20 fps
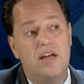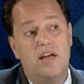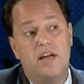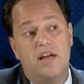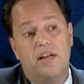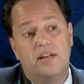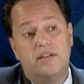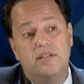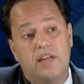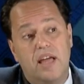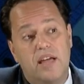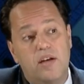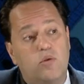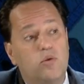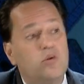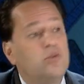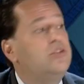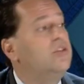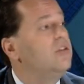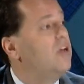They
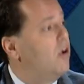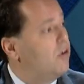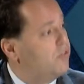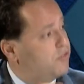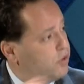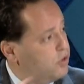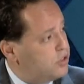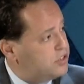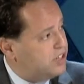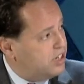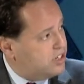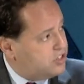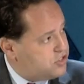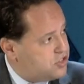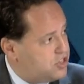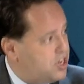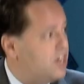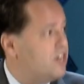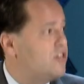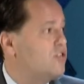could, of course,
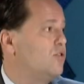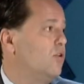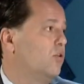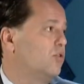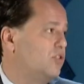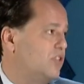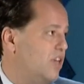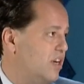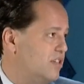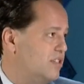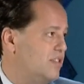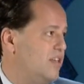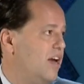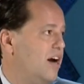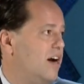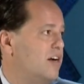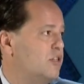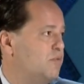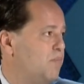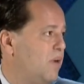exchange those
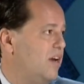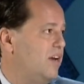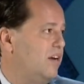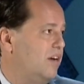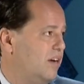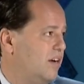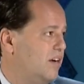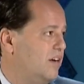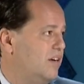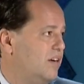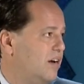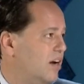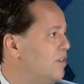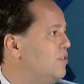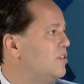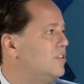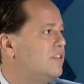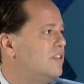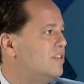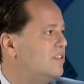SDRs by
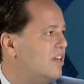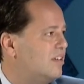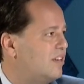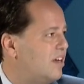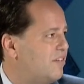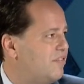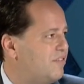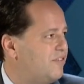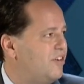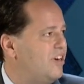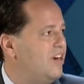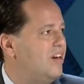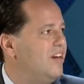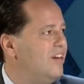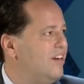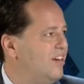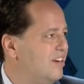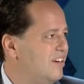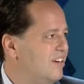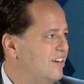currencies that are freely
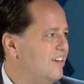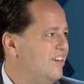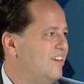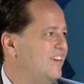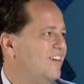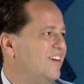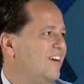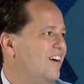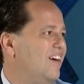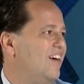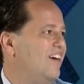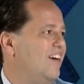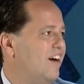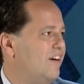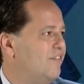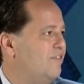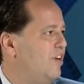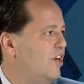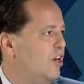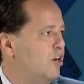
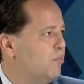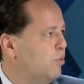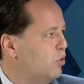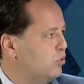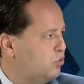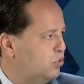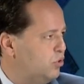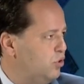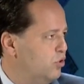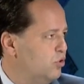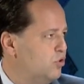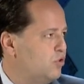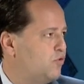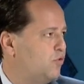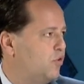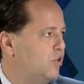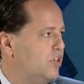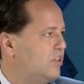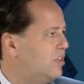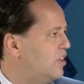available to use
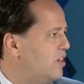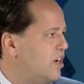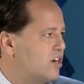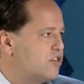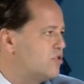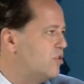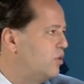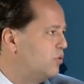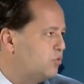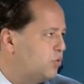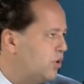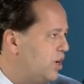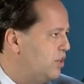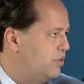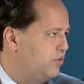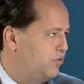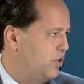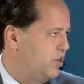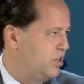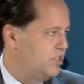for international trade,
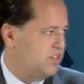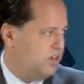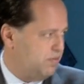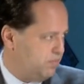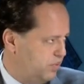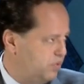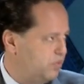for example.